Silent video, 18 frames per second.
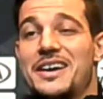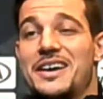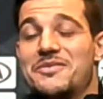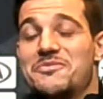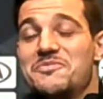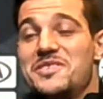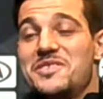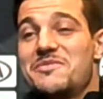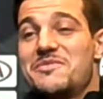
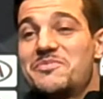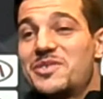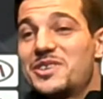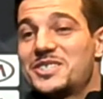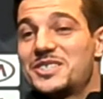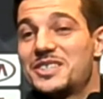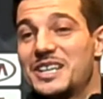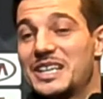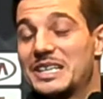Me
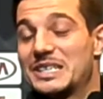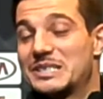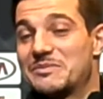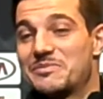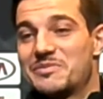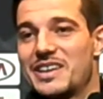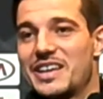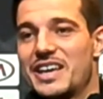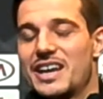personally, as a
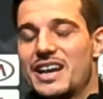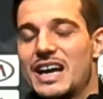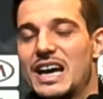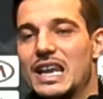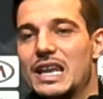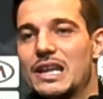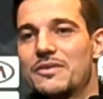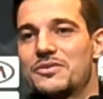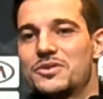player, I
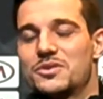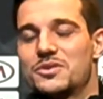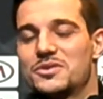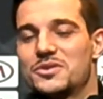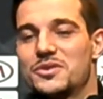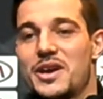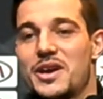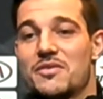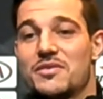love to
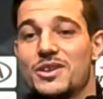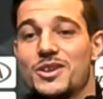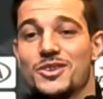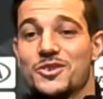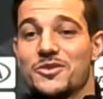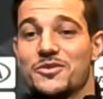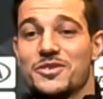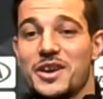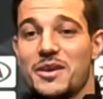have a lot
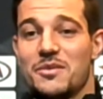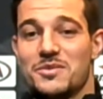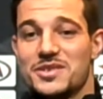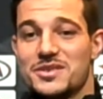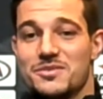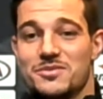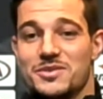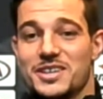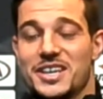of games
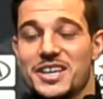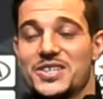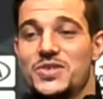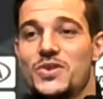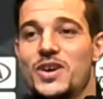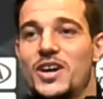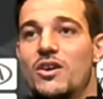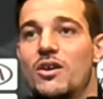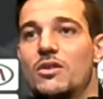because you
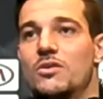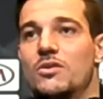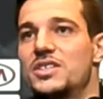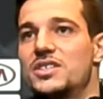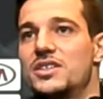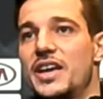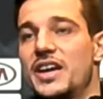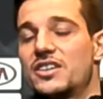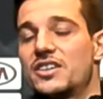are always
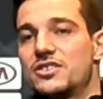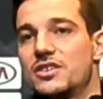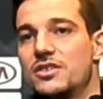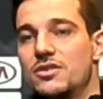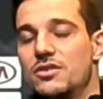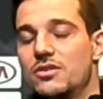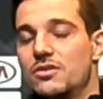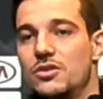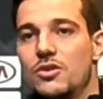in action.
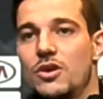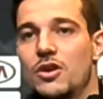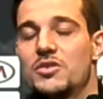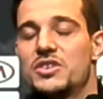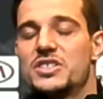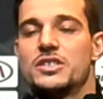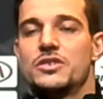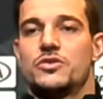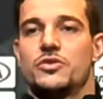You always
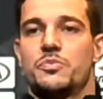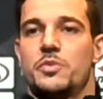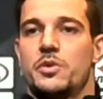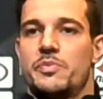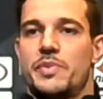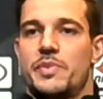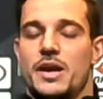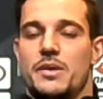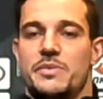need to
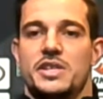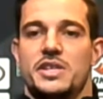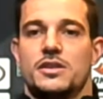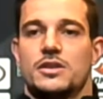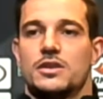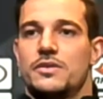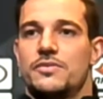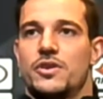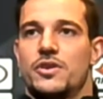prepare
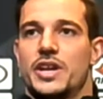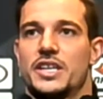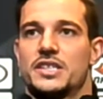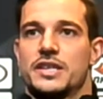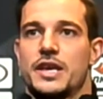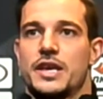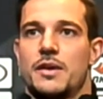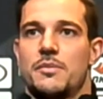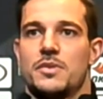immediately for next
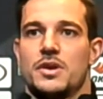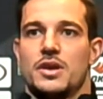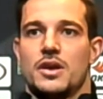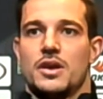game.